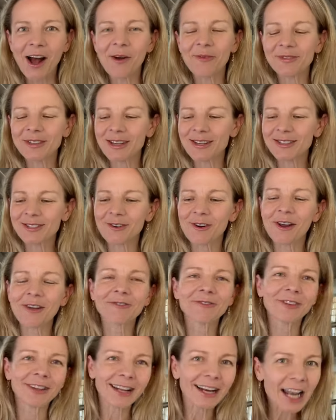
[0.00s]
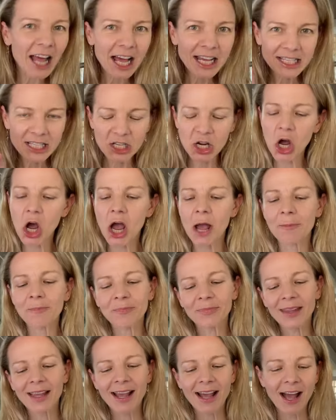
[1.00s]
So sorry for last time.
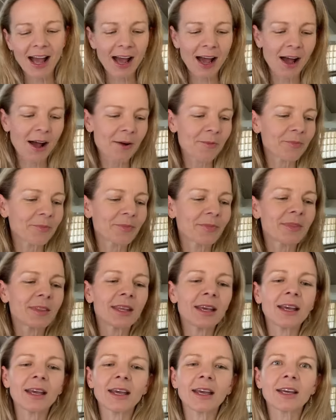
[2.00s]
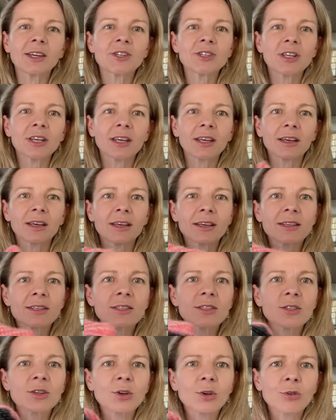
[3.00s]
The edging
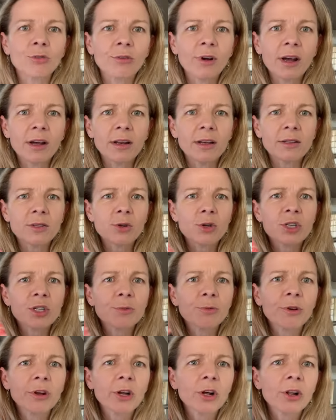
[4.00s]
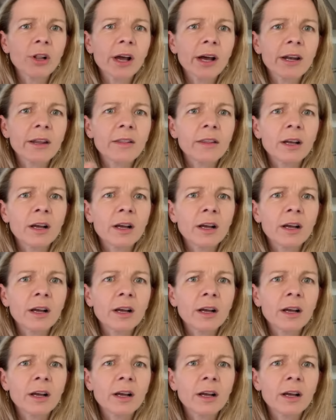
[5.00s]
is Tosh Merino Light in the